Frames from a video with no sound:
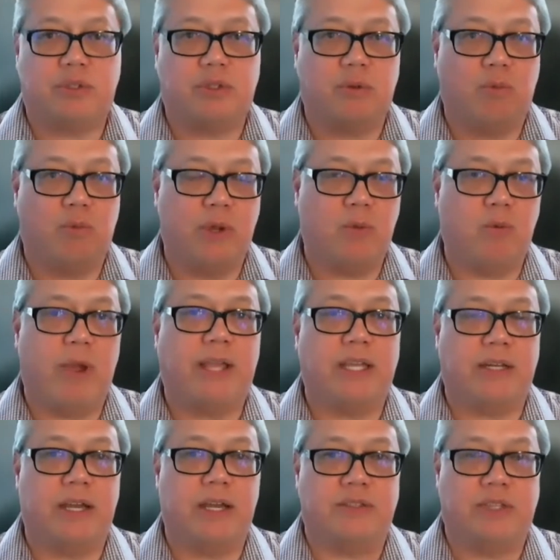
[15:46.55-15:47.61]
we
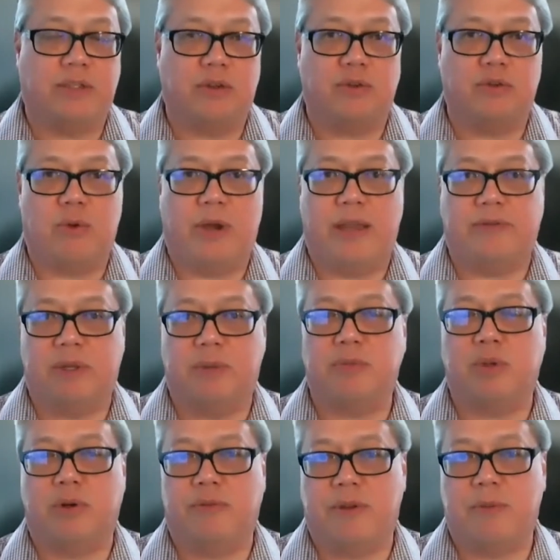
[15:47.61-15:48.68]
recognize that those will have some
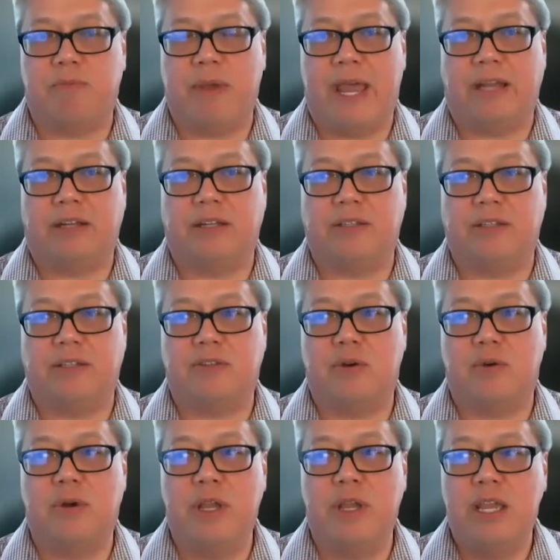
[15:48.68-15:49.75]
sort of impact. And
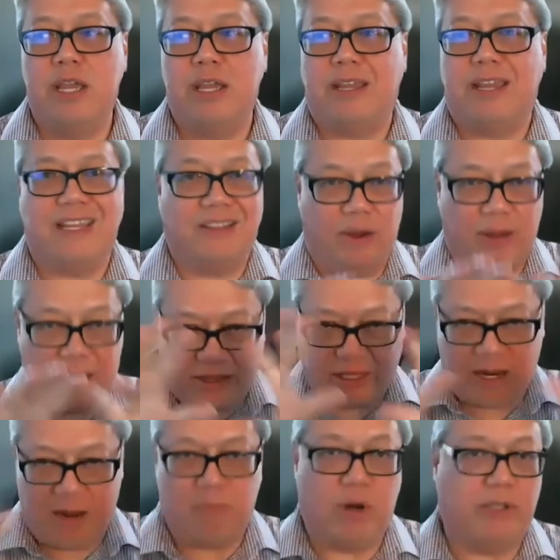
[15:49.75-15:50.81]
so in
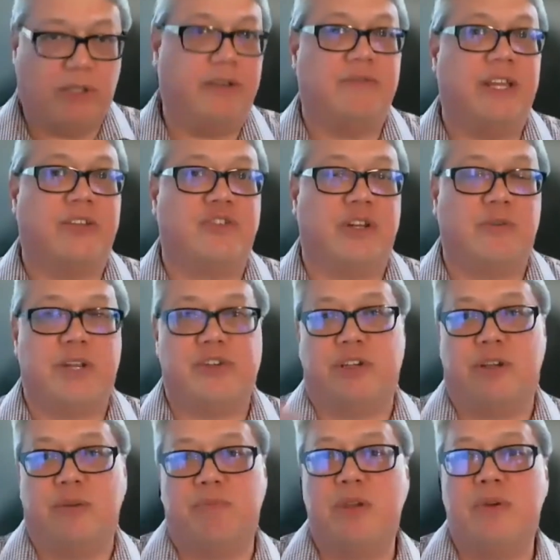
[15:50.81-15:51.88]
the umbrella of next generation
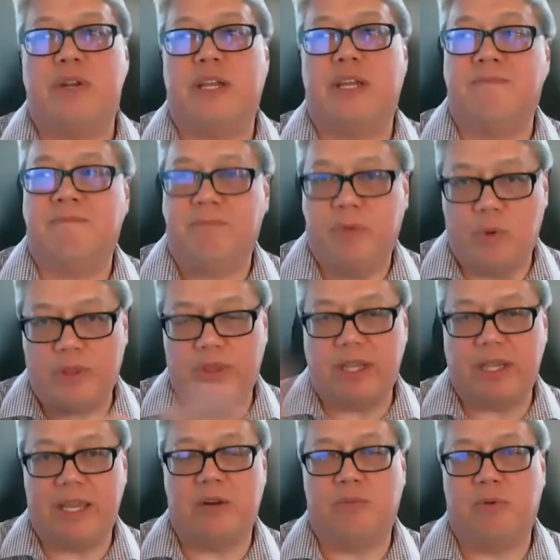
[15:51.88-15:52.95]
computing, we
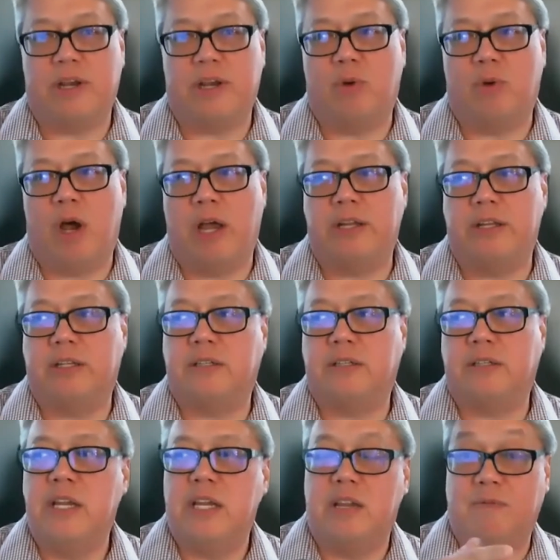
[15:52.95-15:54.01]
think enterprise-wide. And
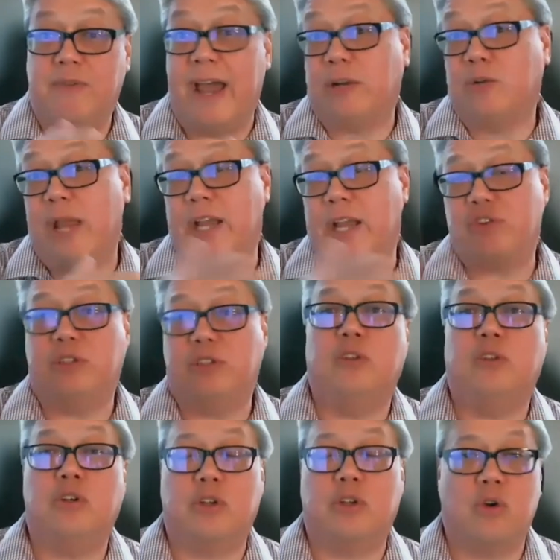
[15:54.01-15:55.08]
in fact, we actually
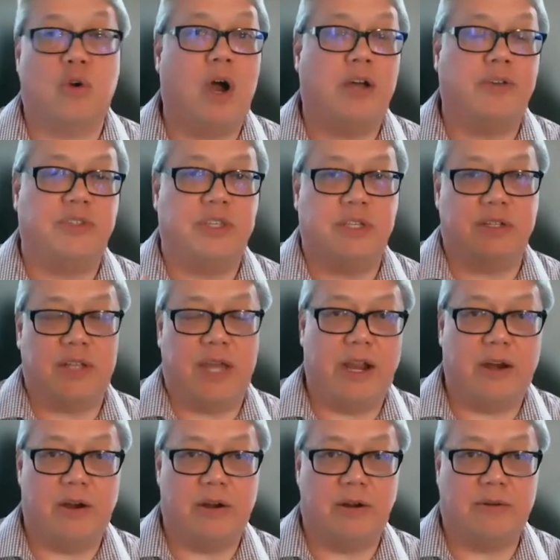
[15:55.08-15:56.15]
looked across the
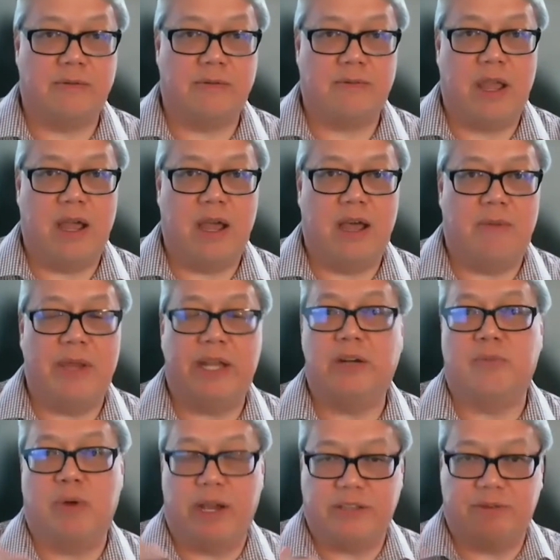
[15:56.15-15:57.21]
entire
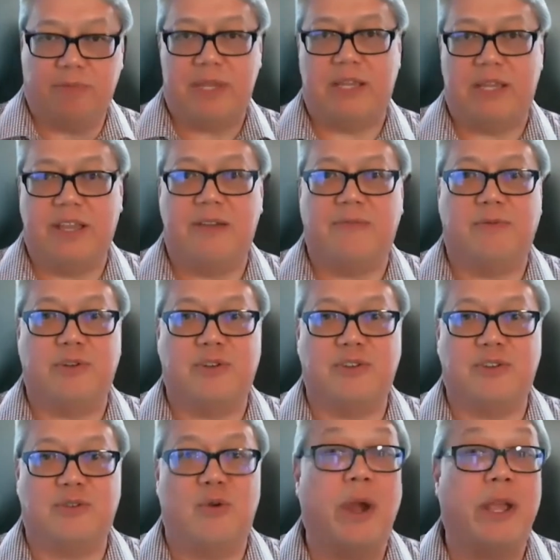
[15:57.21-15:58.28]
enterprise of BASF, which
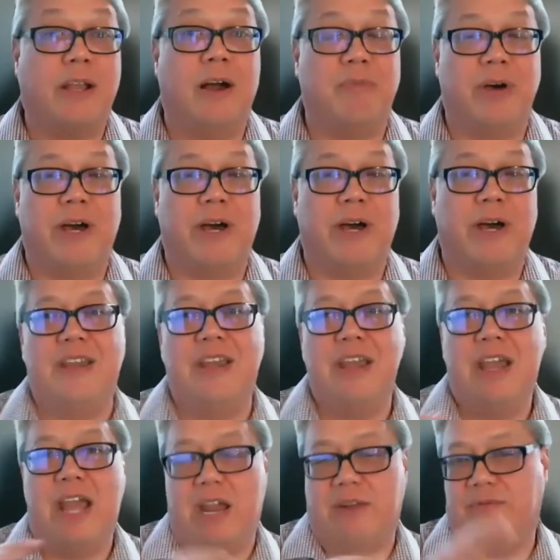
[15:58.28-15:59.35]
is quite complex,
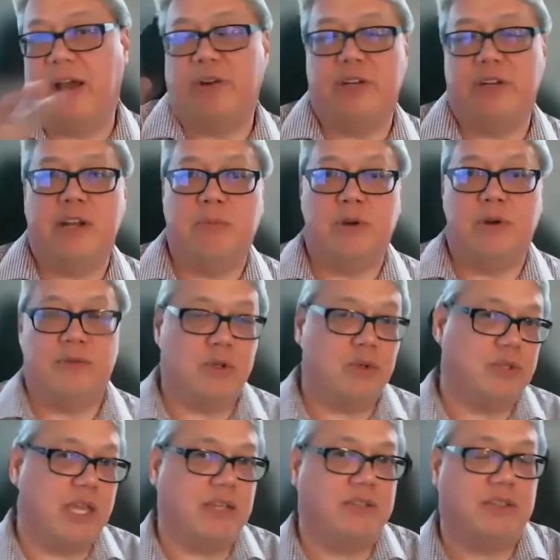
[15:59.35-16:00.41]
and found a number of use
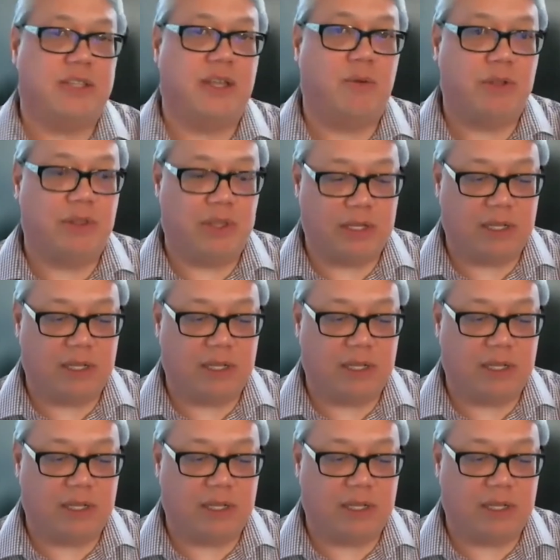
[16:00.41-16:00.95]
cases that we think